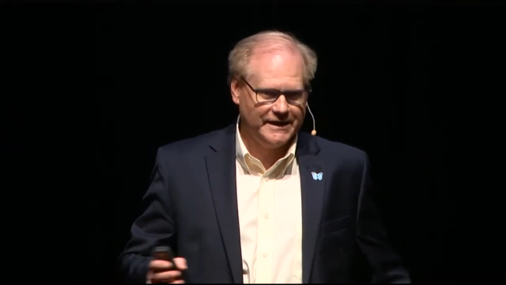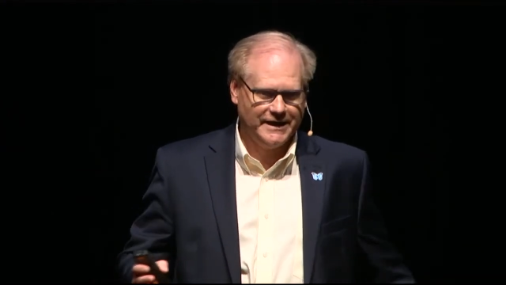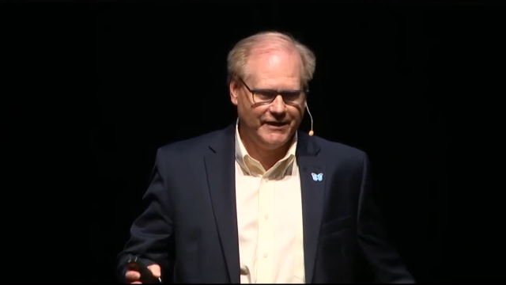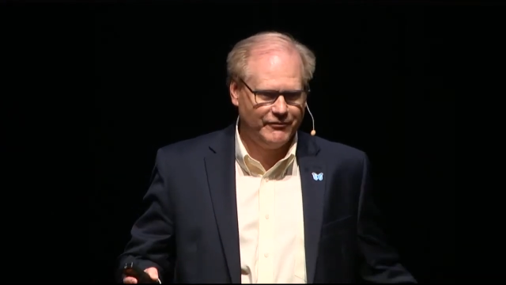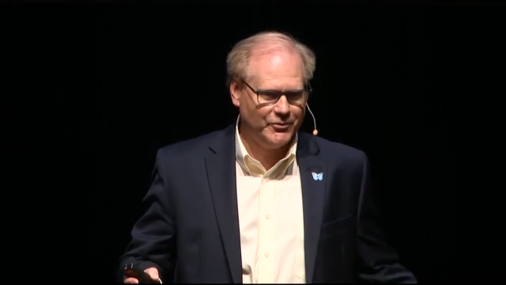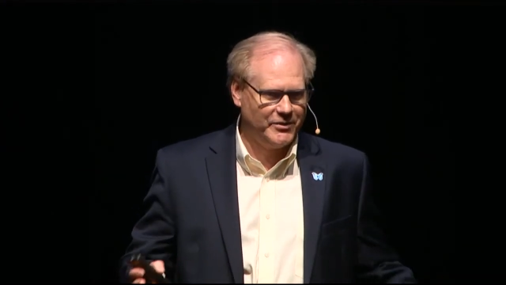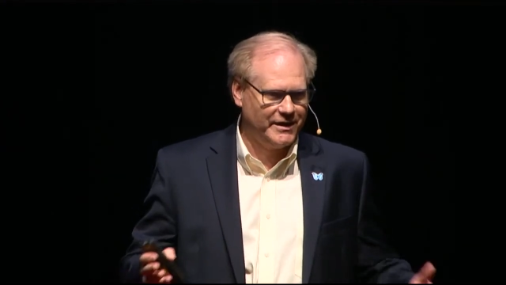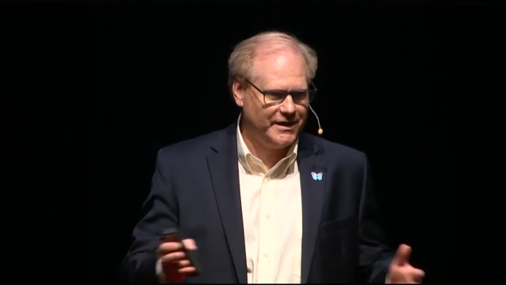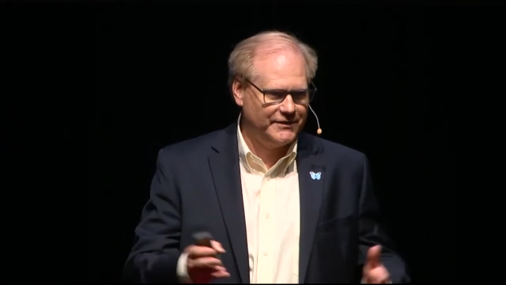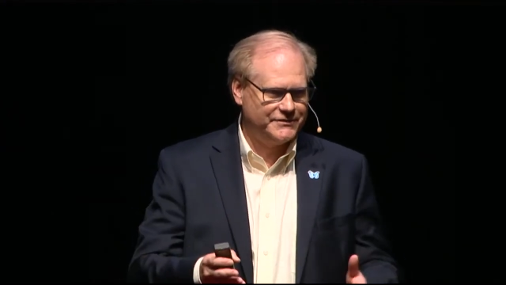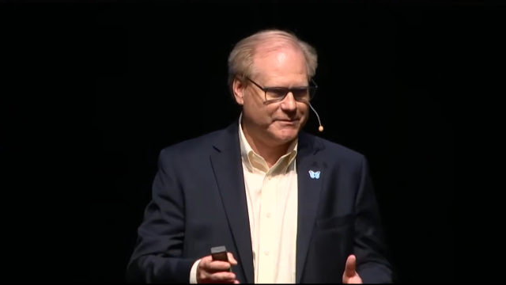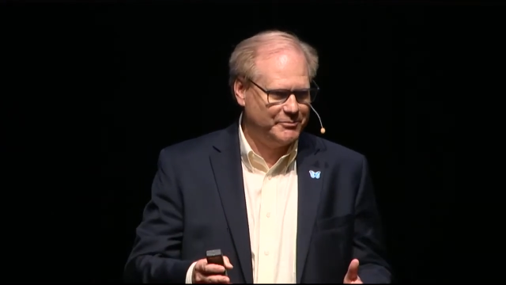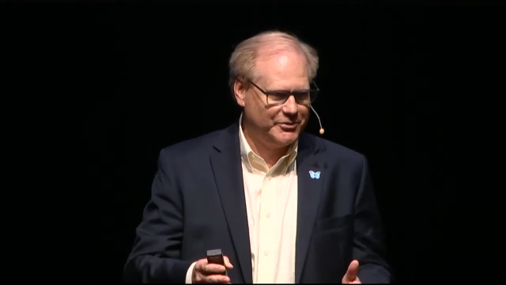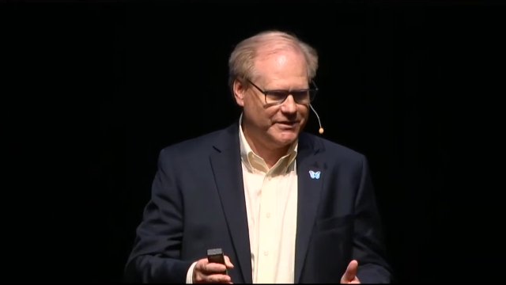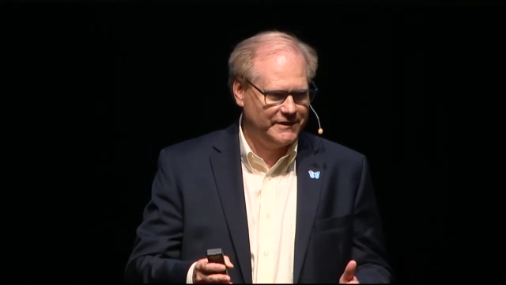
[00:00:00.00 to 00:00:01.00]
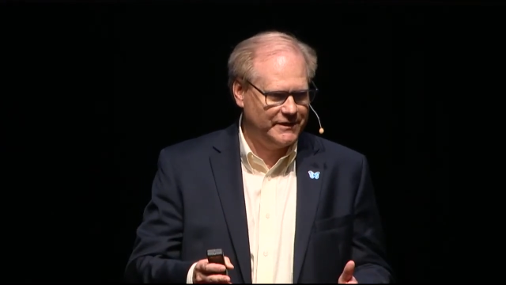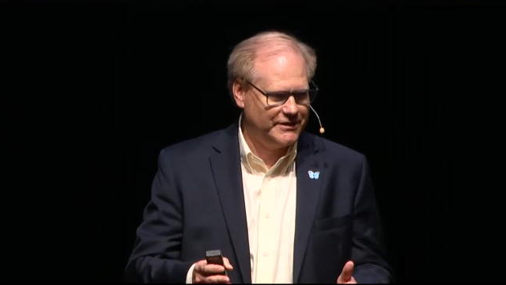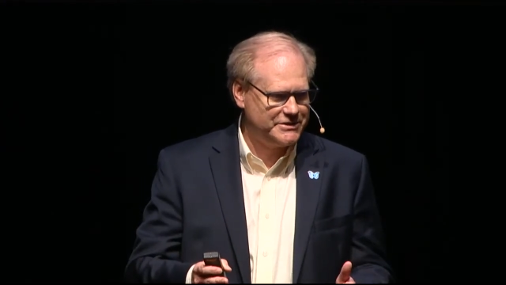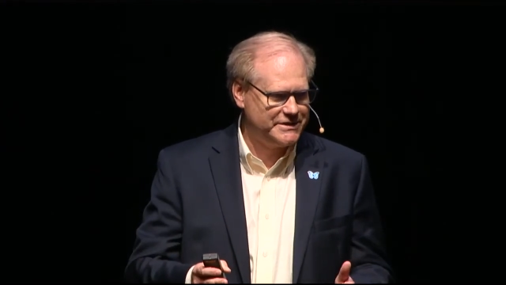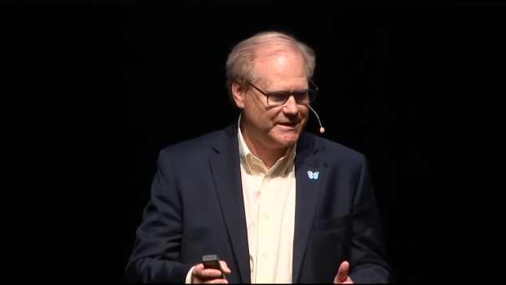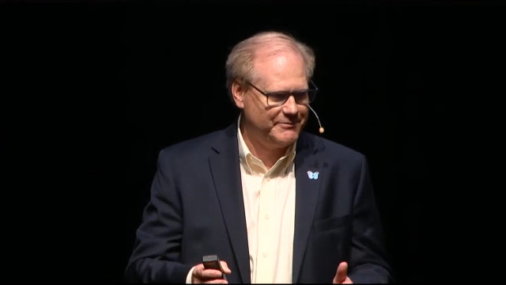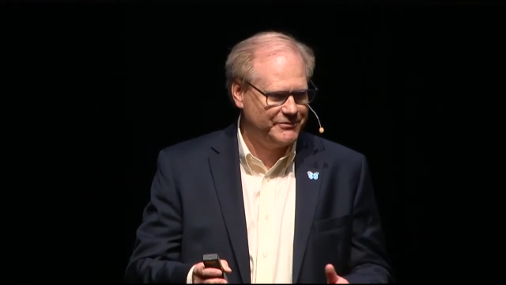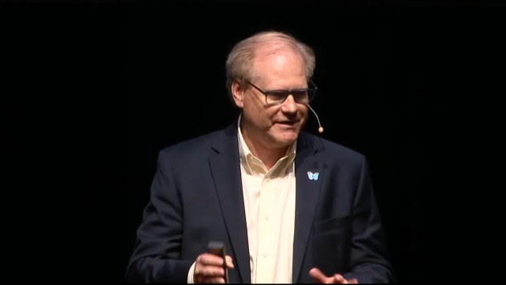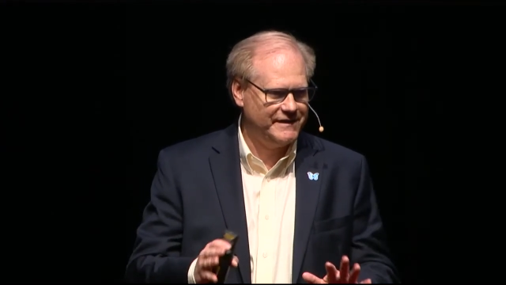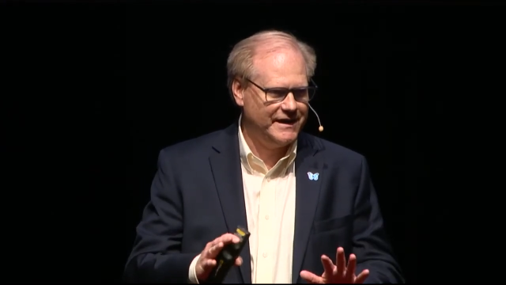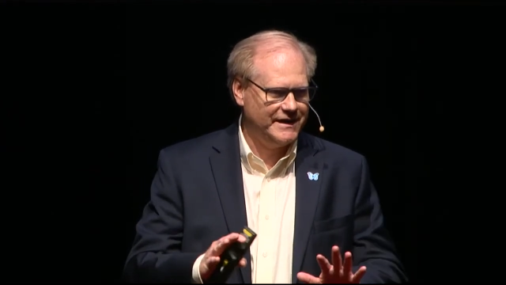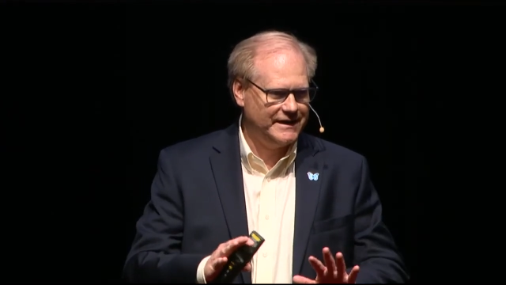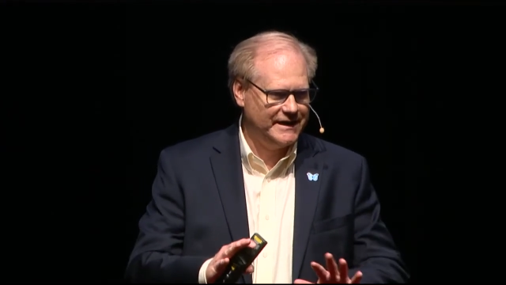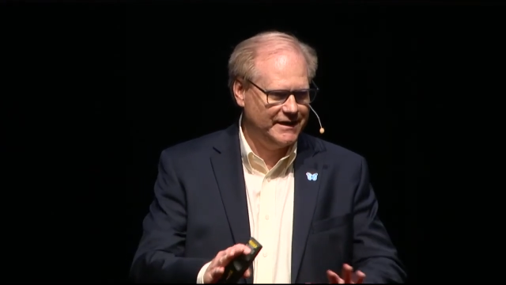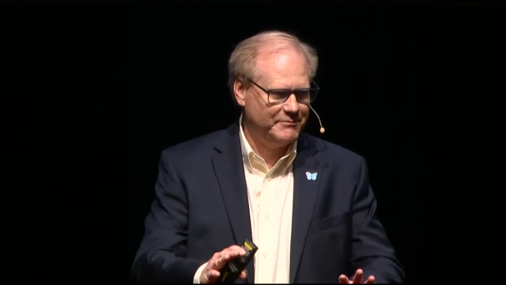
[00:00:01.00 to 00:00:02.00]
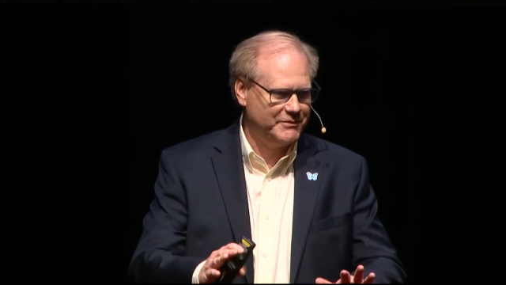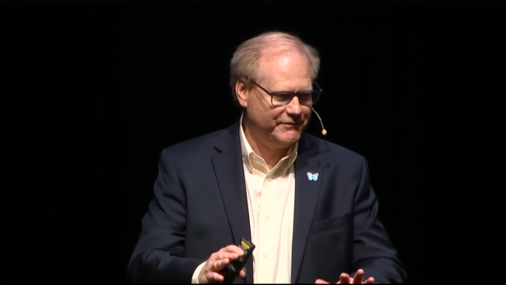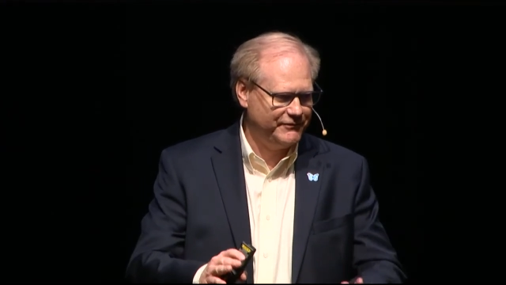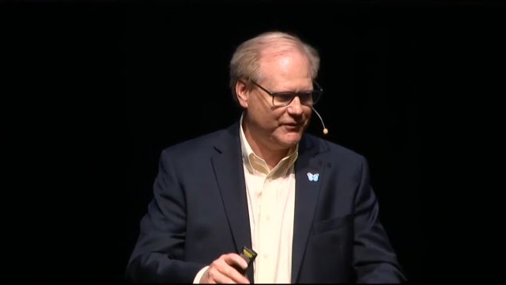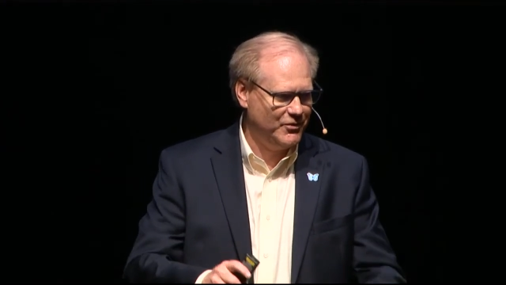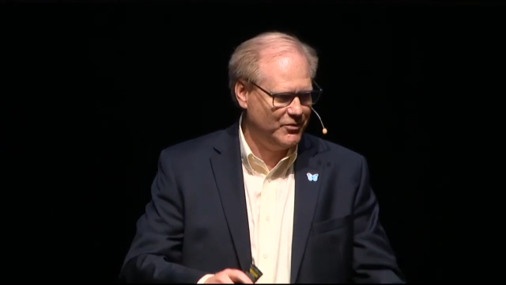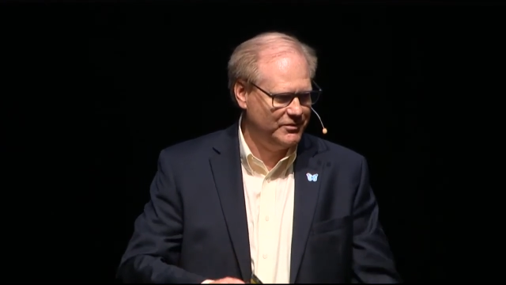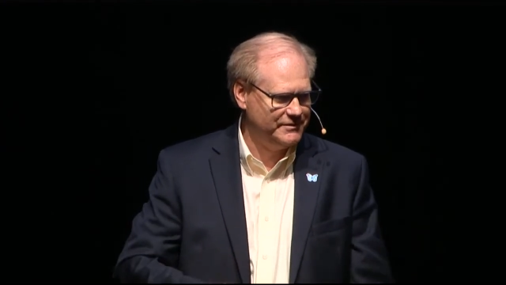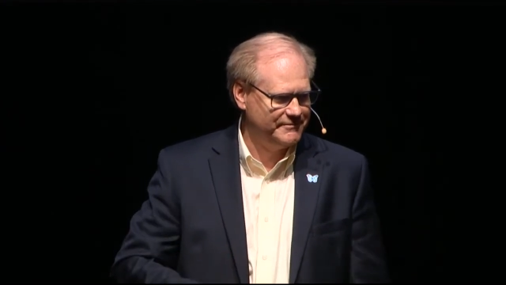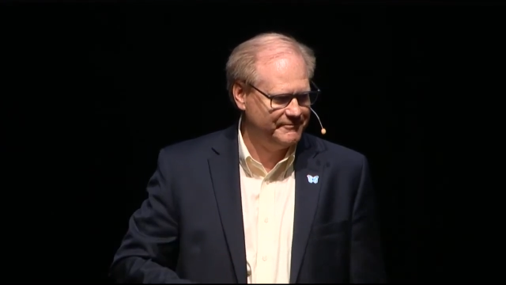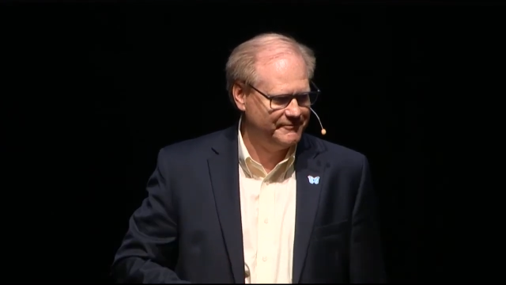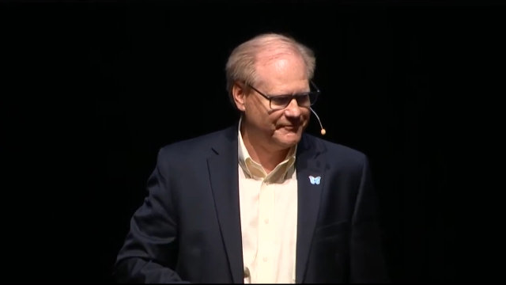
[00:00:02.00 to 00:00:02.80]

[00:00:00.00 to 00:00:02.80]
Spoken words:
get everyone else to put in their chips, and then get them to fold.